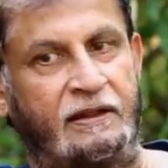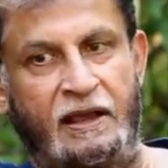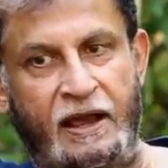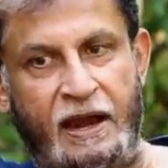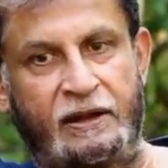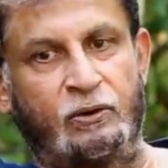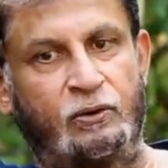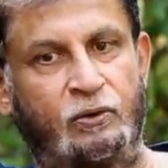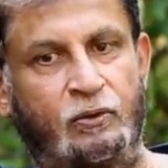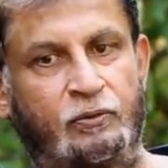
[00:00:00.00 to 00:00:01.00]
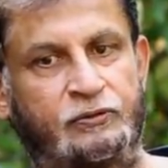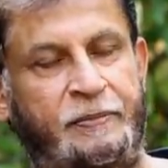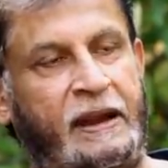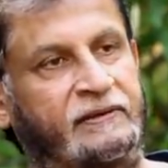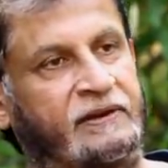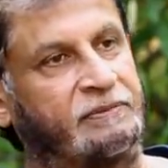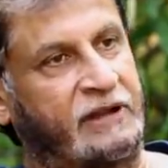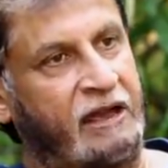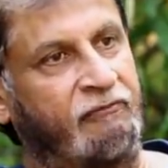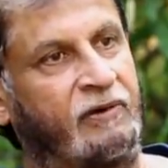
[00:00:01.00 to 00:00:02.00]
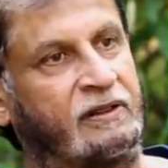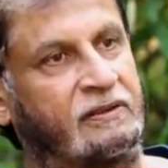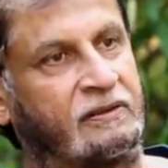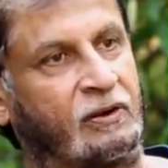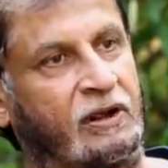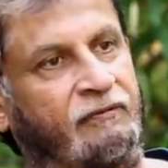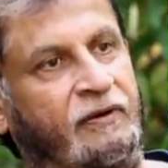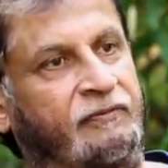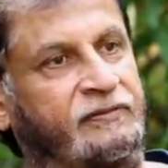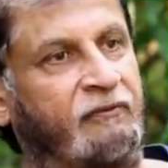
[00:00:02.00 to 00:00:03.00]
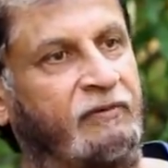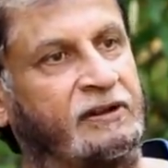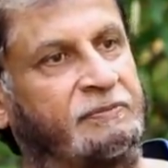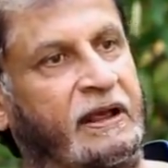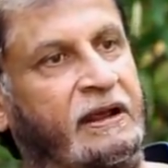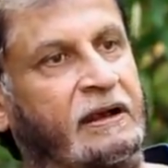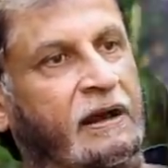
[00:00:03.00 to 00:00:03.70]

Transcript: they had to spend some time with, you know, if someone is playing